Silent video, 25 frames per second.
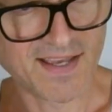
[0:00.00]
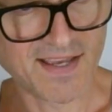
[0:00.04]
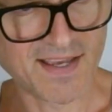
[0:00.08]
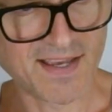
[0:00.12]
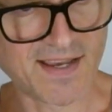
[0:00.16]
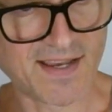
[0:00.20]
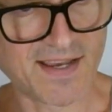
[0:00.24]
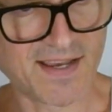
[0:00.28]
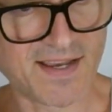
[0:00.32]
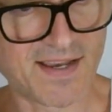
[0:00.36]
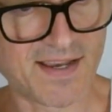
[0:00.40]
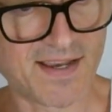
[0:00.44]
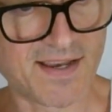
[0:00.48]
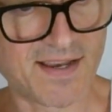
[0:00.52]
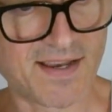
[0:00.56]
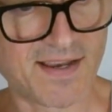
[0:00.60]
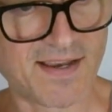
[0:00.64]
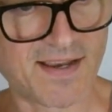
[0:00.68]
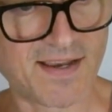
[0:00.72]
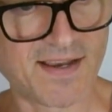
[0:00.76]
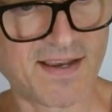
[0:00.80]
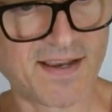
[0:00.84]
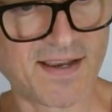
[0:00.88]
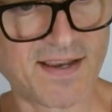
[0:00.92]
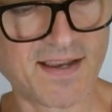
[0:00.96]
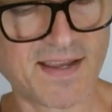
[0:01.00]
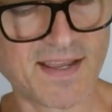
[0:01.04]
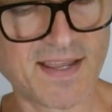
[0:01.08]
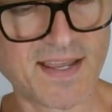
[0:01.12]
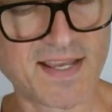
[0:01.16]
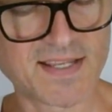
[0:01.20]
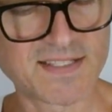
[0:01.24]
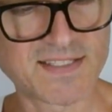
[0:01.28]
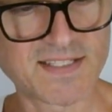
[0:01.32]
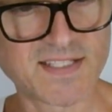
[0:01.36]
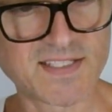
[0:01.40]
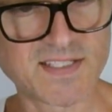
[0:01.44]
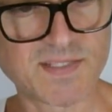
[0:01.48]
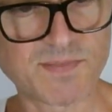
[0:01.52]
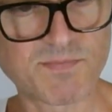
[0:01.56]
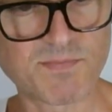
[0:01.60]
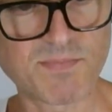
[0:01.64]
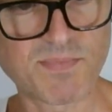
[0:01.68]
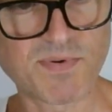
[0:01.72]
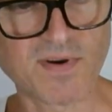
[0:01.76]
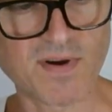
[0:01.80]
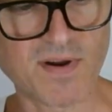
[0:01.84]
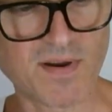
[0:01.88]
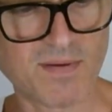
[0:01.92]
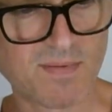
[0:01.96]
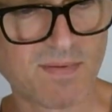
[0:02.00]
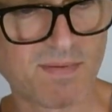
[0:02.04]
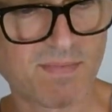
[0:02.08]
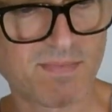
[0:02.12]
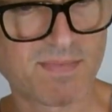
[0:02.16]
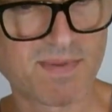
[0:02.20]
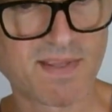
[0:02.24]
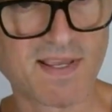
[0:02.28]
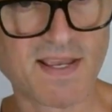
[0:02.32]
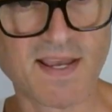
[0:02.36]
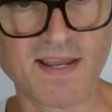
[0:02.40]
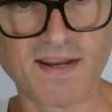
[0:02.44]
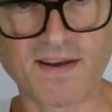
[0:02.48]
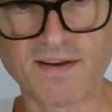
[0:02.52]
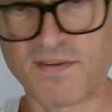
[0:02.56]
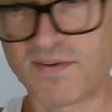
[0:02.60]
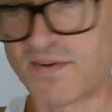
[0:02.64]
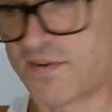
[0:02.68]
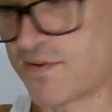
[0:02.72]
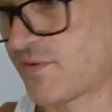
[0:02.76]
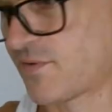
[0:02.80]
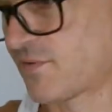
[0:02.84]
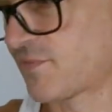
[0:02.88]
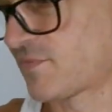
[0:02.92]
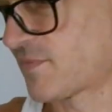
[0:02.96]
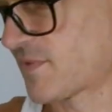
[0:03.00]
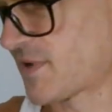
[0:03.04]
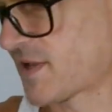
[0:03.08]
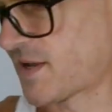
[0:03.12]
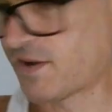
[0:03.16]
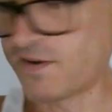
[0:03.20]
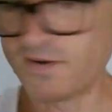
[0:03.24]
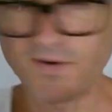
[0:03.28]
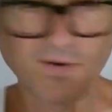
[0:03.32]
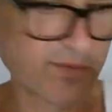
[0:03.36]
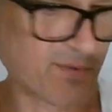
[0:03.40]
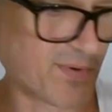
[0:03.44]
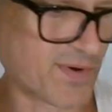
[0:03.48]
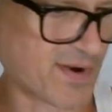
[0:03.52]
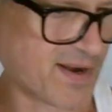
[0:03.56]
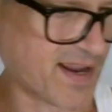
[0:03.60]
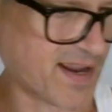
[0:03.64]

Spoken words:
I guess it's probably, yeah, I don't know where to